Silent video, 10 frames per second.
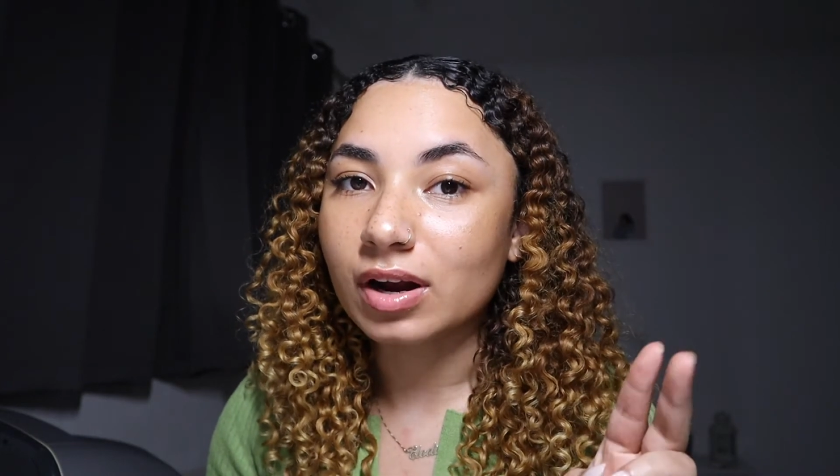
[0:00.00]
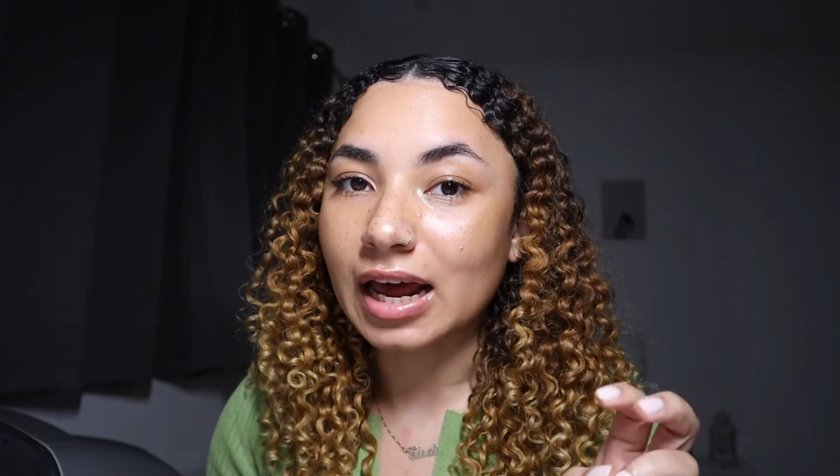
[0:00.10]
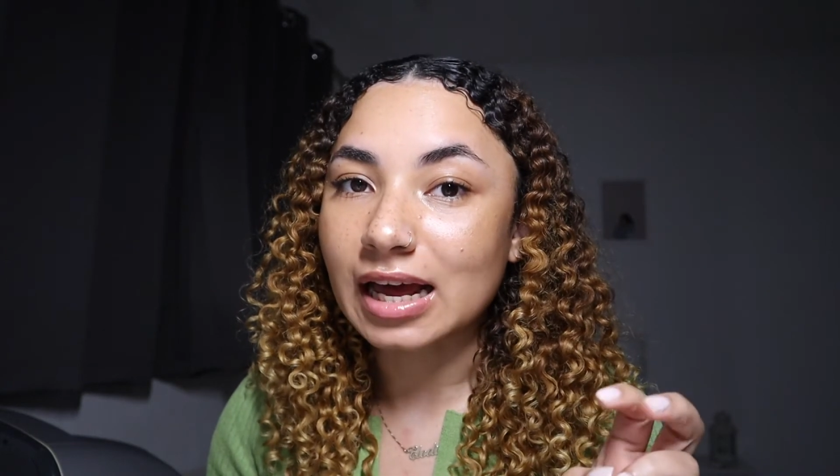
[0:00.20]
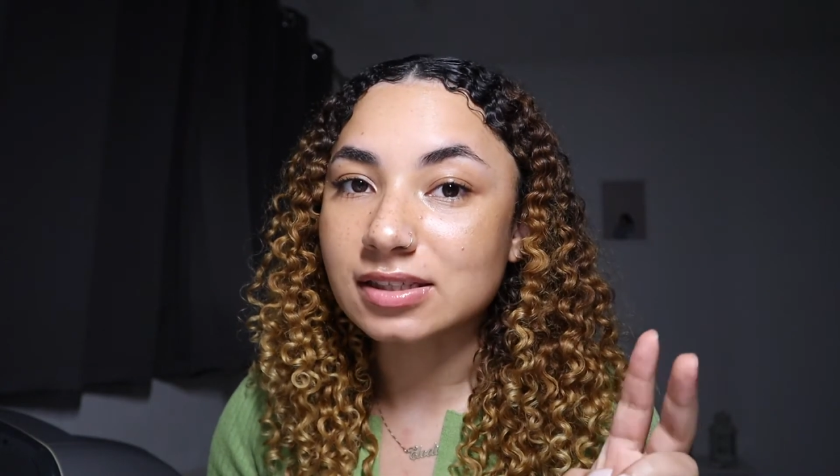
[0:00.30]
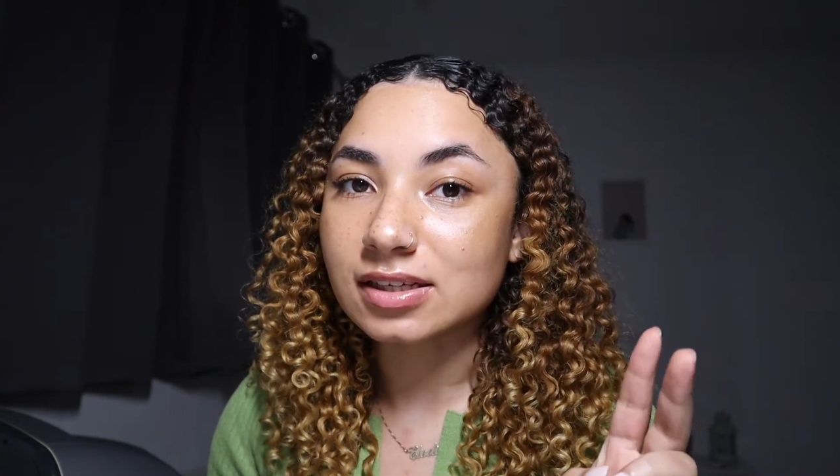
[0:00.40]

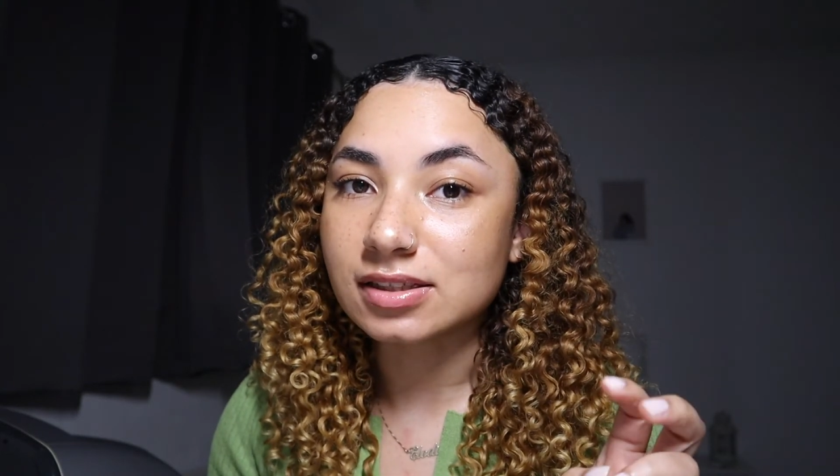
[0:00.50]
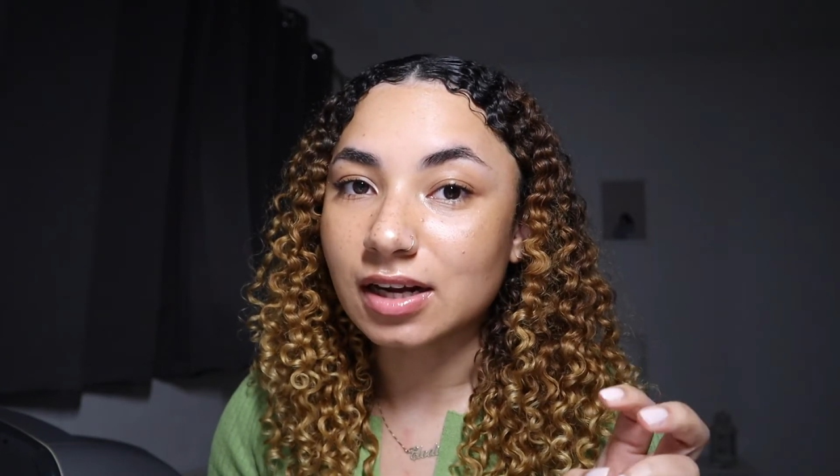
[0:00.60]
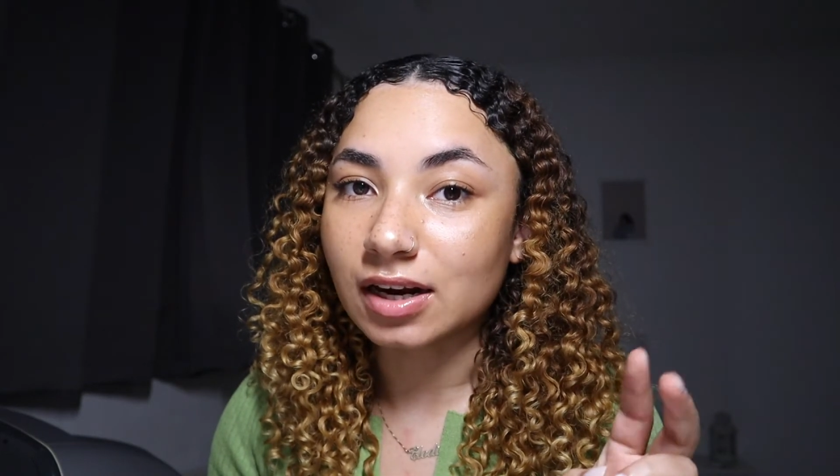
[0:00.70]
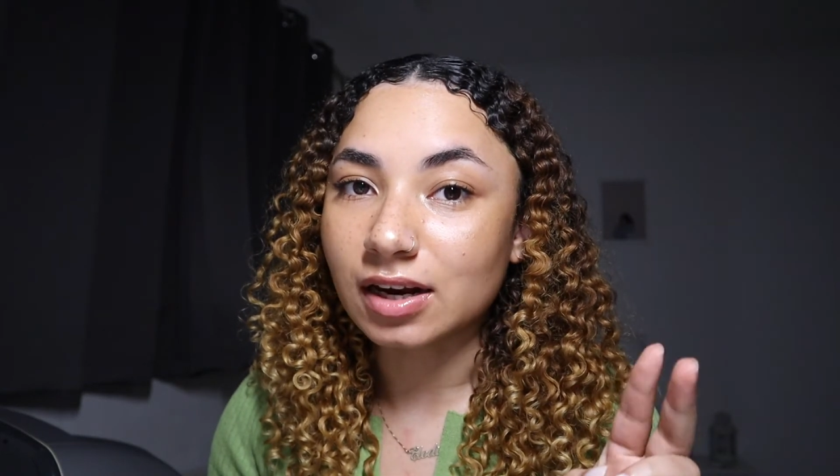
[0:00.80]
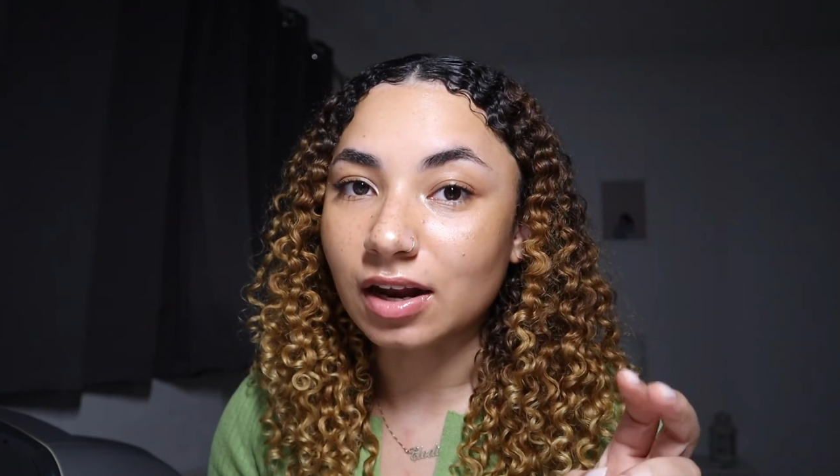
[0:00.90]
hasn't
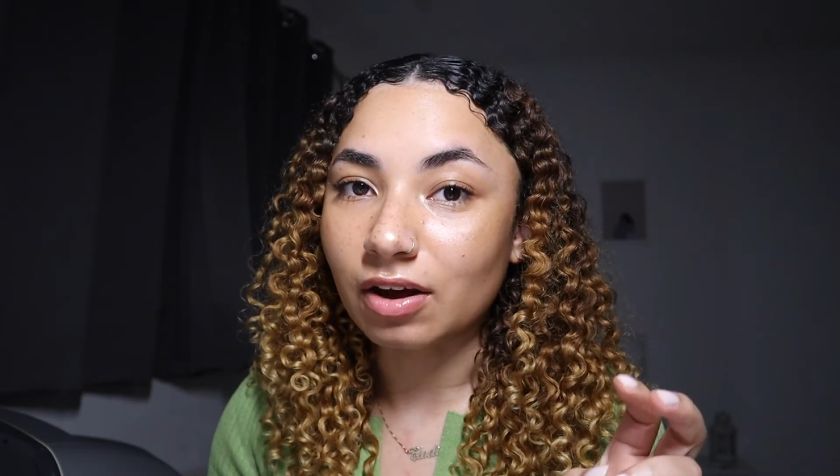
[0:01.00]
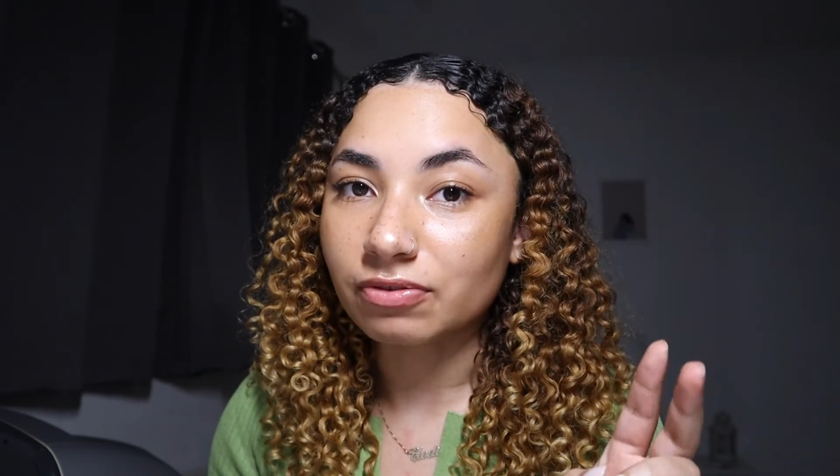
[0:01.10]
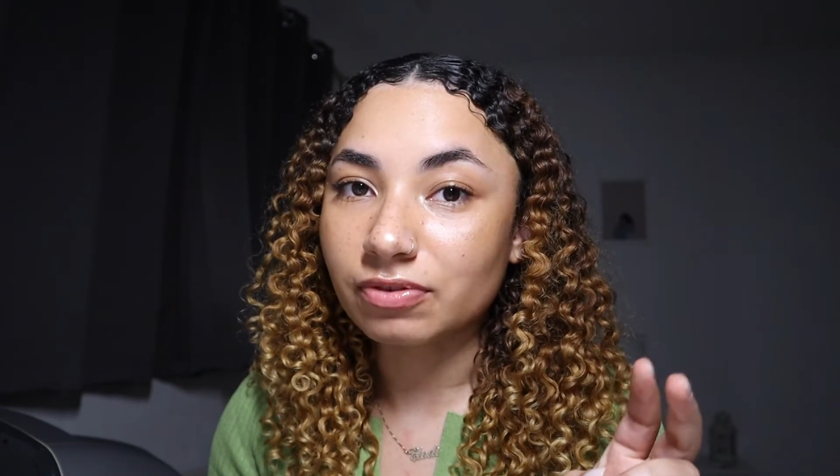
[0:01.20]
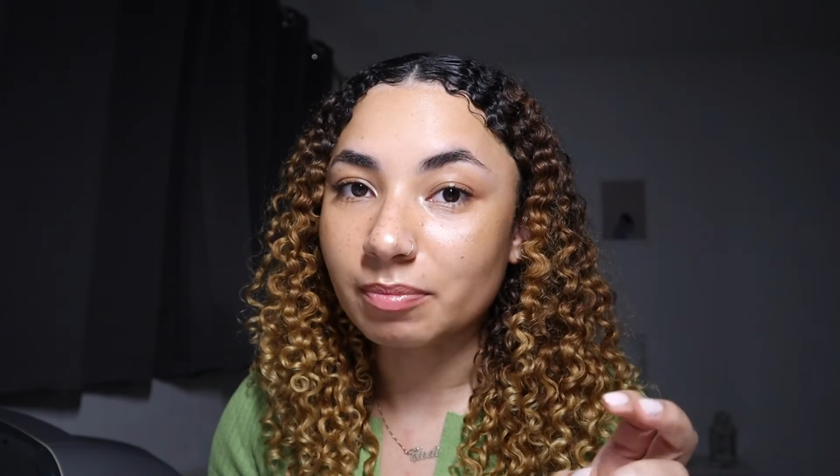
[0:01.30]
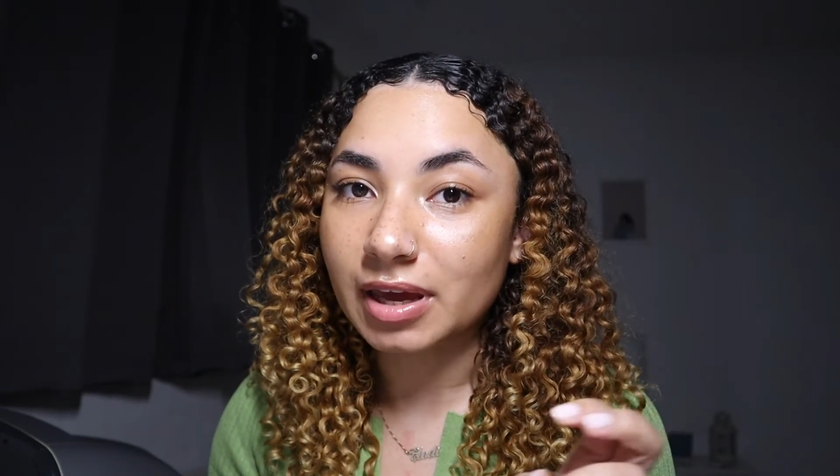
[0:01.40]
done enough
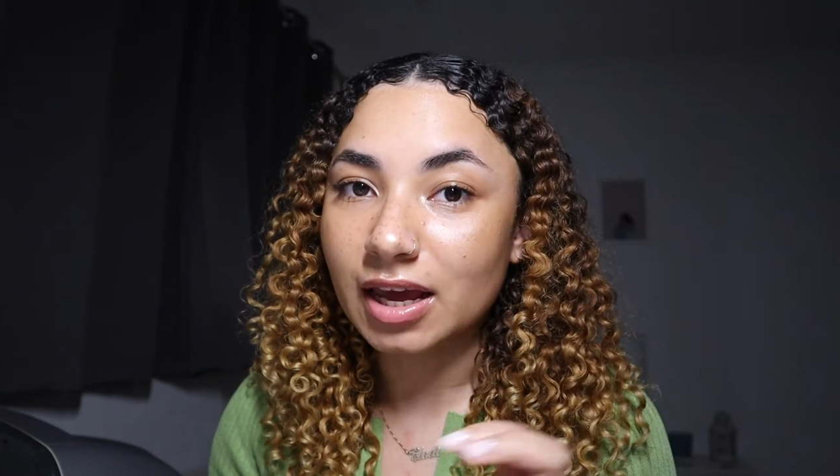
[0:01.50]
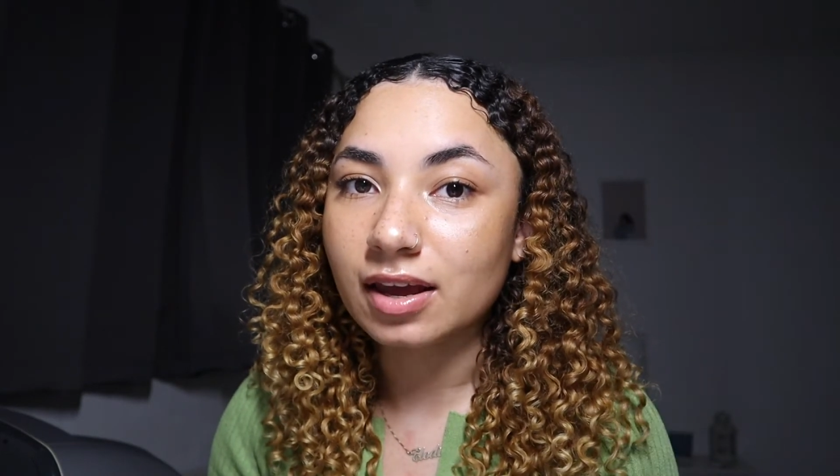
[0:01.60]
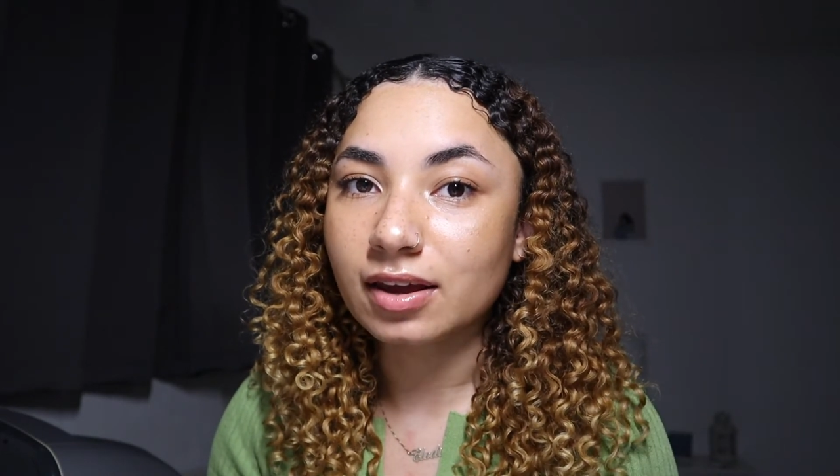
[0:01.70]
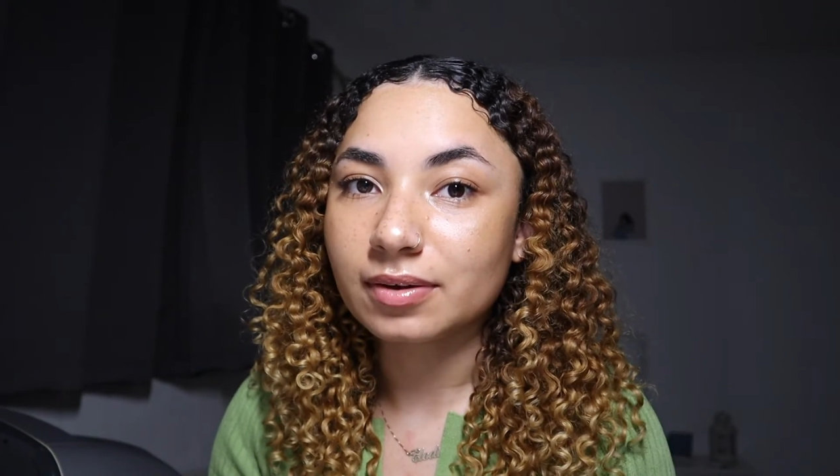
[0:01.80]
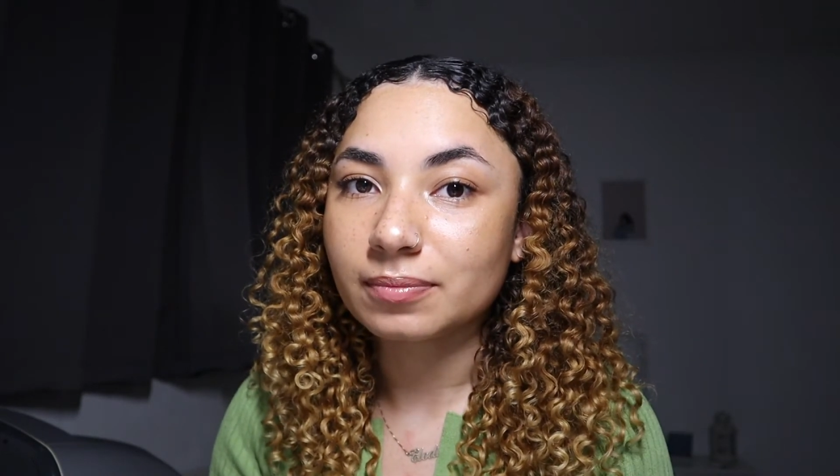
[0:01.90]
for me.